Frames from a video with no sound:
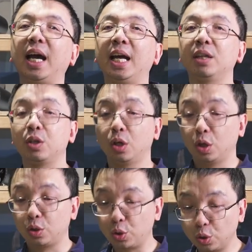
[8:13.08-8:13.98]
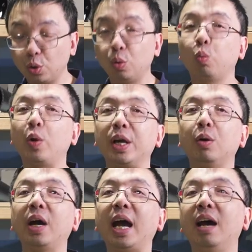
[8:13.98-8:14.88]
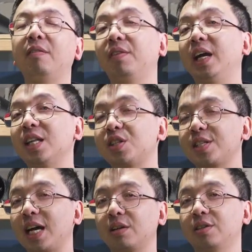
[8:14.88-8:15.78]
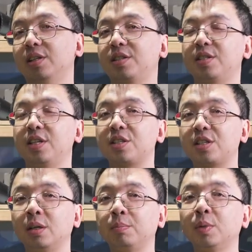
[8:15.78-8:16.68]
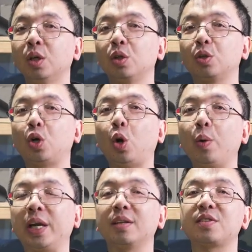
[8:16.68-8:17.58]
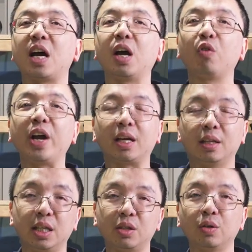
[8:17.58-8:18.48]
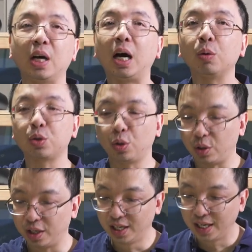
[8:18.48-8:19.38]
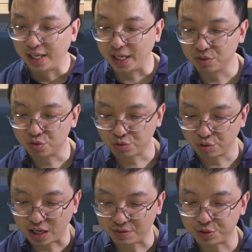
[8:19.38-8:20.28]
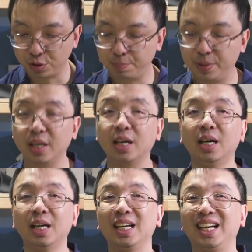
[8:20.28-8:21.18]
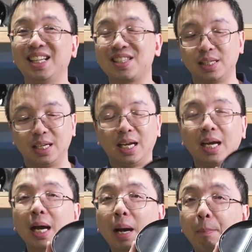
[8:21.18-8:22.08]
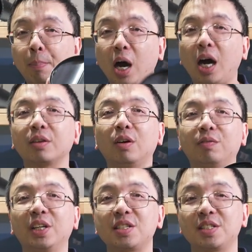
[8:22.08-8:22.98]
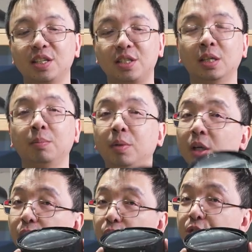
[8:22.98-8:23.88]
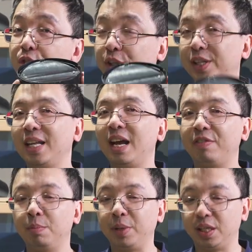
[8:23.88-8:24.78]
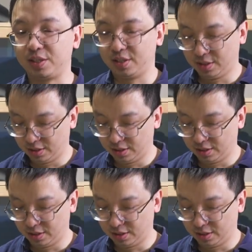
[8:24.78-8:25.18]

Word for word: and you will have a ducted system going directly to outdoor. And draft stopper is a part of the system you should never miss.